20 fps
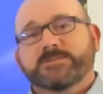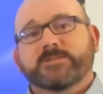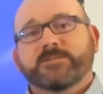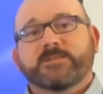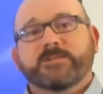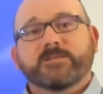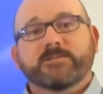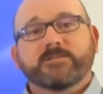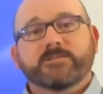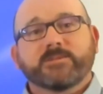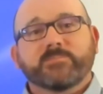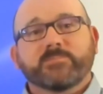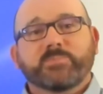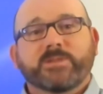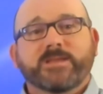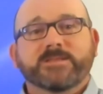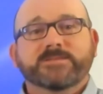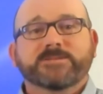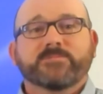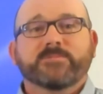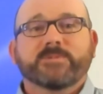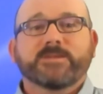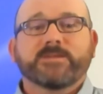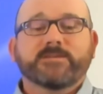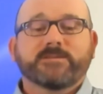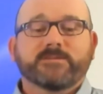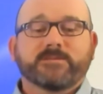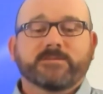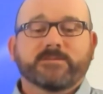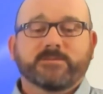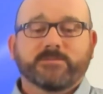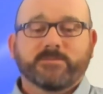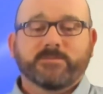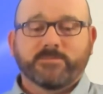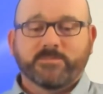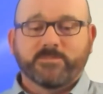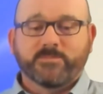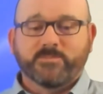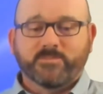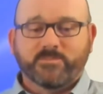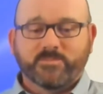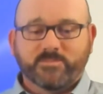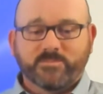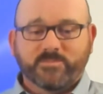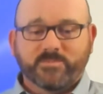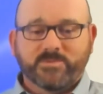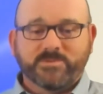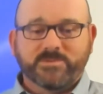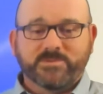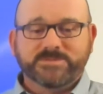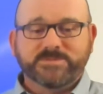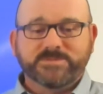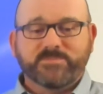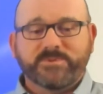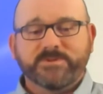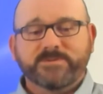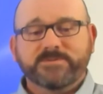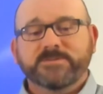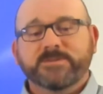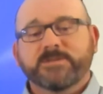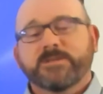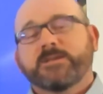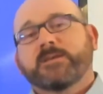and the plants that we will look to build.